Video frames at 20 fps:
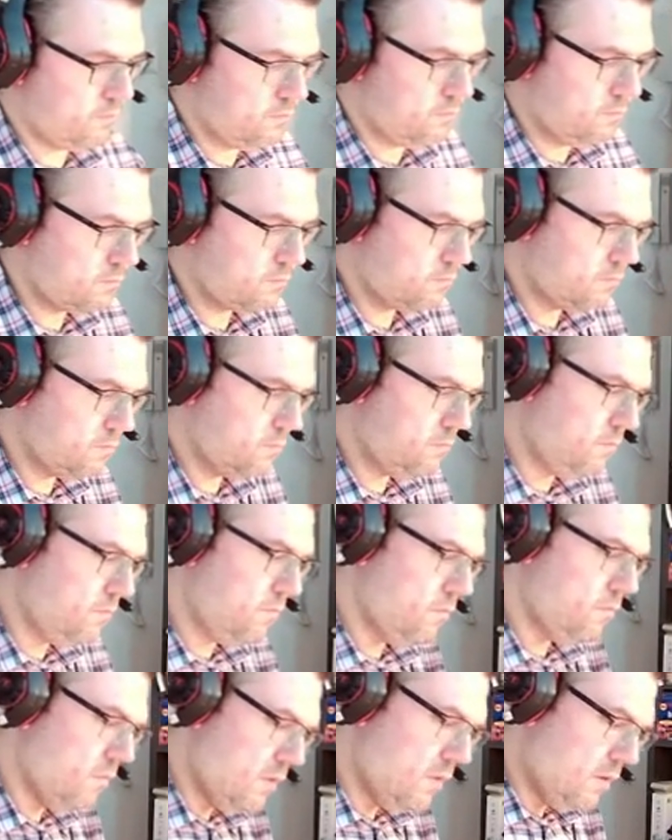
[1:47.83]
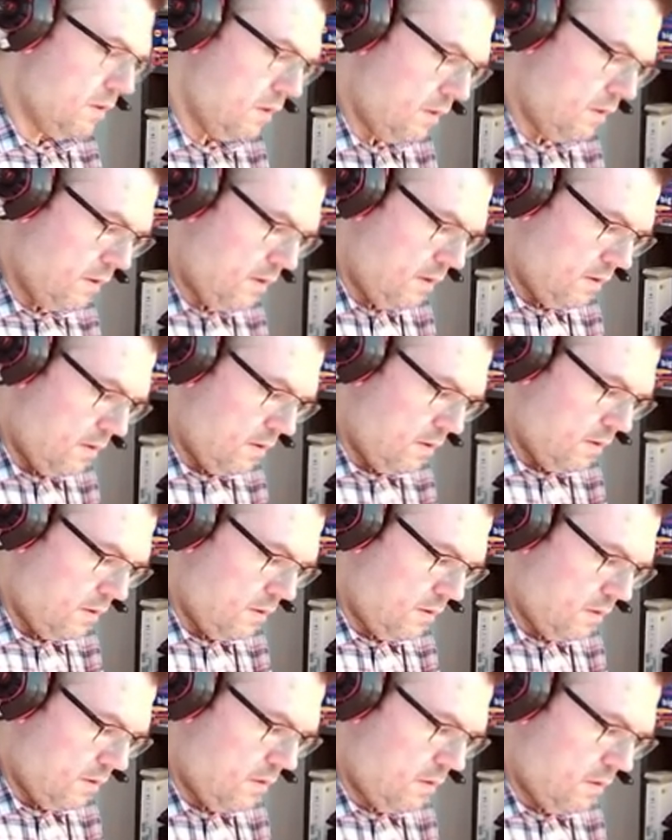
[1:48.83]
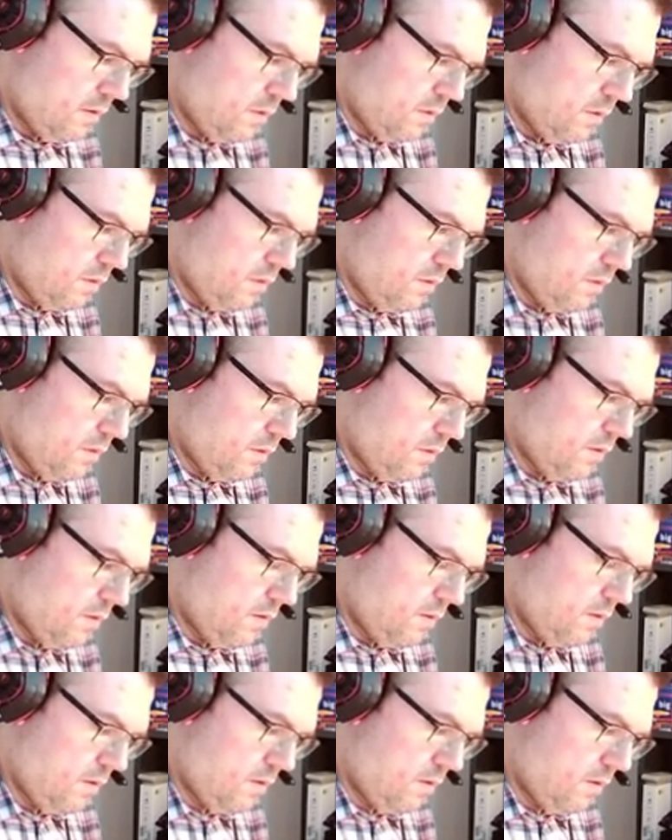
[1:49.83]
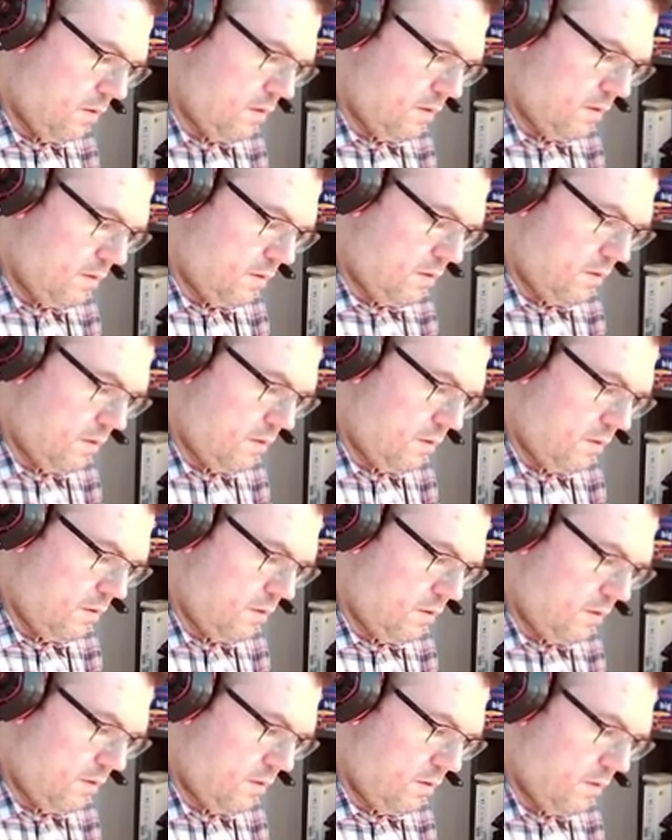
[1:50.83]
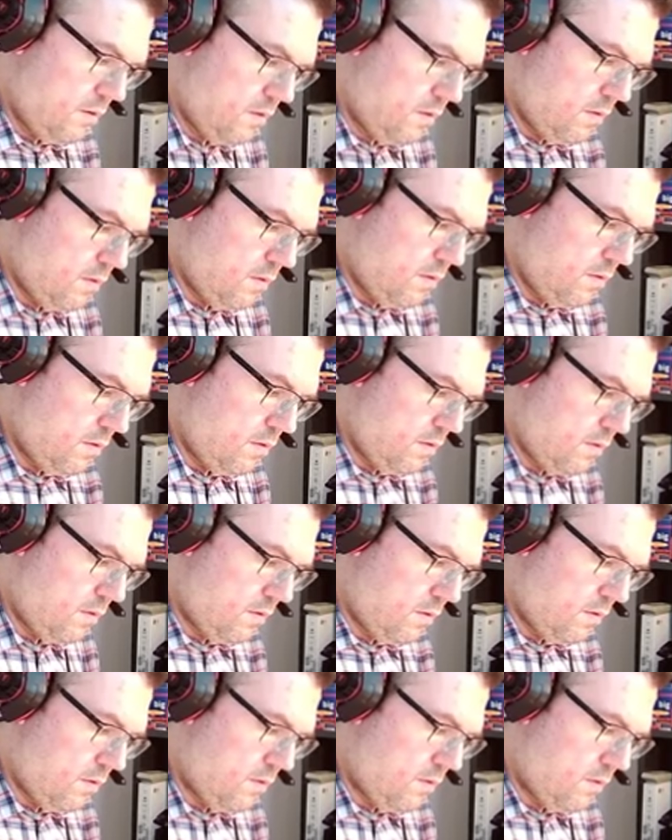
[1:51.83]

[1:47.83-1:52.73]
Nothing is said.